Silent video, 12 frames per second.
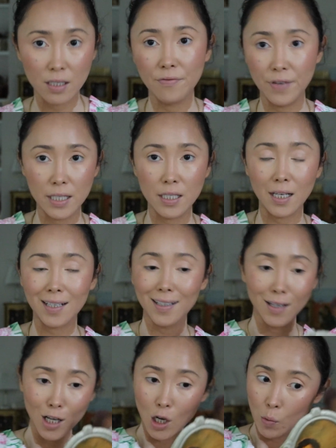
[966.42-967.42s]
a vet tech,
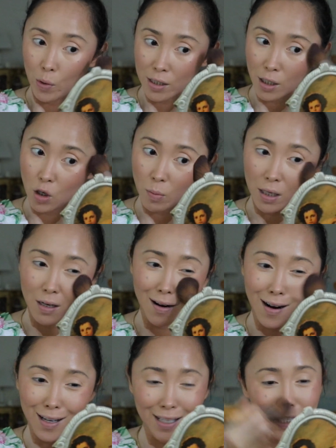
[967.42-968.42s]
was like, oh my
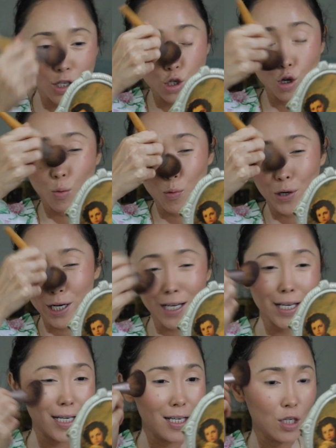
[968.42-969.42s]
god, he's so
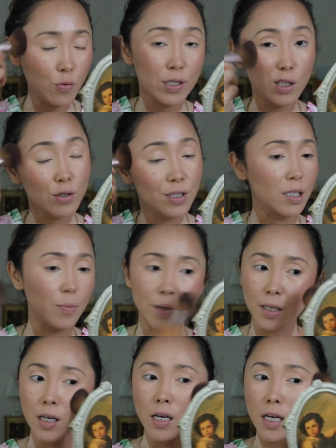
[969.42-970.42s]
pretty. He was still asleep.
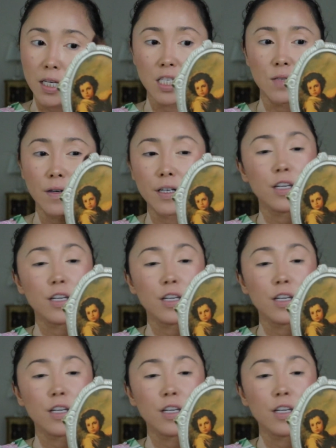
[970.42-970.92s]
He's very